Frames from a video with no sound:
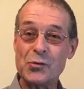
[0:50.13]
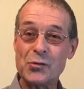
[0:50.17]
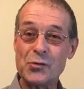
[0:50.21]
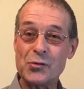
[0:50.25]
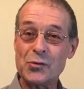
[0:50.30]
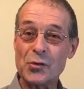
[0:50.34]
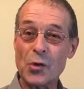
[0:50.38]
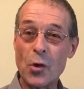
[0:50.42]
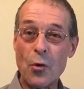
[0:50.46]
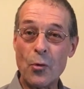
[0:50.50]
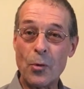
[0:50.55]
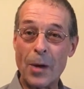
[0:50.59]

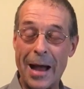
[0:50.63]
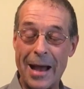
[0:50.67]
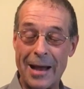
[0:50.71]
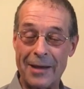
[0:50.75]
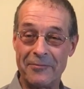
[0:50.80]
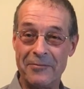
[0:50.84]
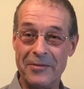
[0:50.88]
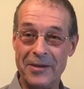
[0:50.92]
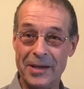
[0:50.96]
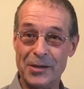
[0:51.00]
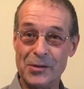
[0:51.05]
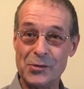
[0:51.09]
so
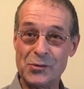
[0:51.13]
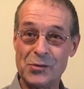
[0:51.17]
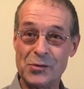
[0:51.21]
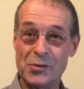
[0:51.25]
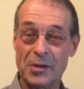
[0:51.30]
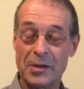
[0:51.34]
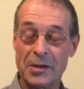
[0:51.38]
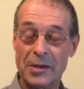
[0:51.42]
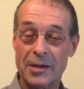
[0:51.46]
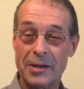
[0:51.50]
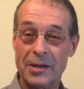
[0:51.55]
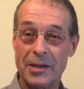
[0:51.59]

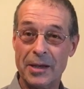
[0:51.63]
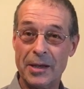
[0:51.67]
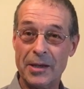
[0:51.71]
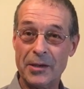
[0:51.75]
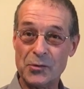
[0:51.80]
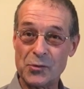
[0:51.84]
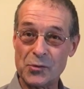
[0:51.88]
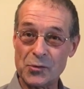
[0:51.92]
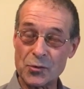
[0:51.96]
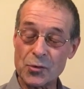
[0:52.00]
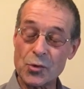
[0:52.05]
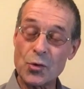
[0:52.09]
obvious,
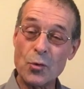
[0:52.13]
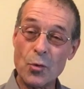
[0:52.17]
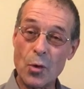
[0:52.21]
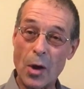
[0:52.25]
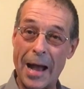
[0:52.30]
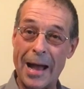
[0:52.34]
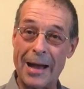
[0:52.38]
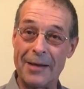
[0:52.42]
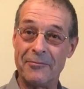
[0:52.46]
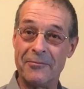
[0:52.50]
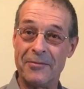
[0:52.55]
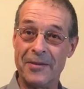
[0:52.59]
it's too
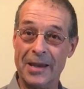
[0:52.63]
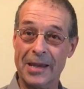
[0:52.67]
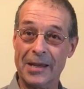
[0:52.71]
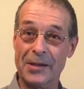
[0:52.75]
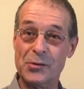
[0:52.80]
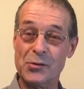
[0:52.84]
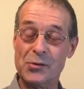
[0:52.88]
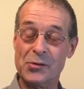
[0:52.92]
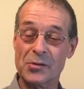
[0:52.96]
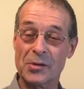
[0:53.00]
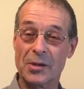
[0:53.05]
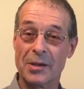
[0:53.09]

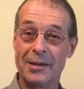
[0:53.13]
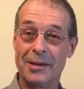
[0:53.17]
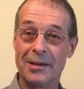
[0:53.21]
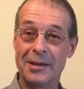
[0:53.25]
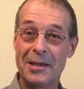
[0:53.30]
obvious,